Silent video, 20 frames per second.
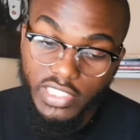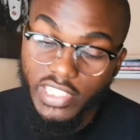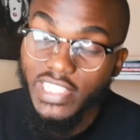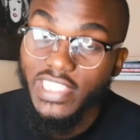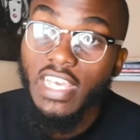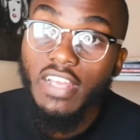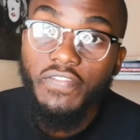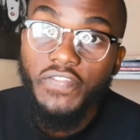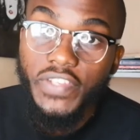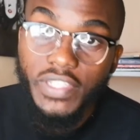just
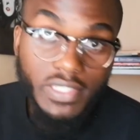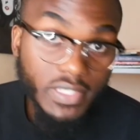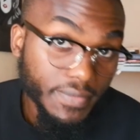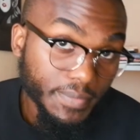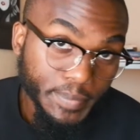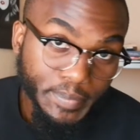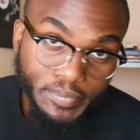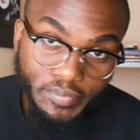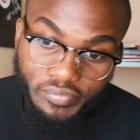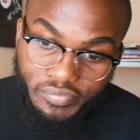selfies.
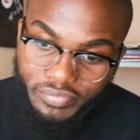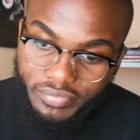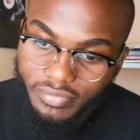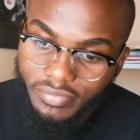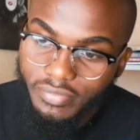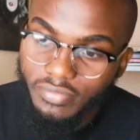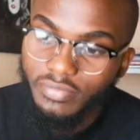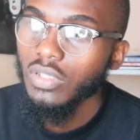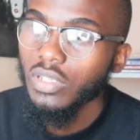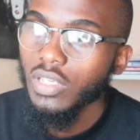
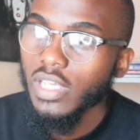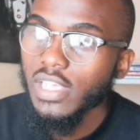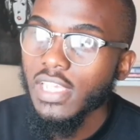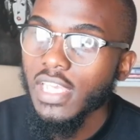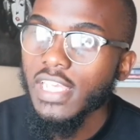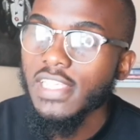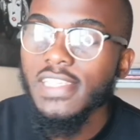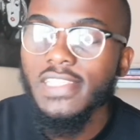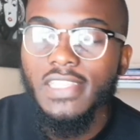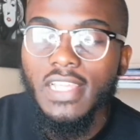
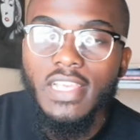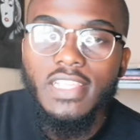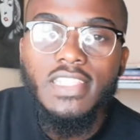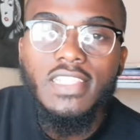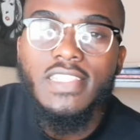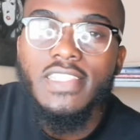Is it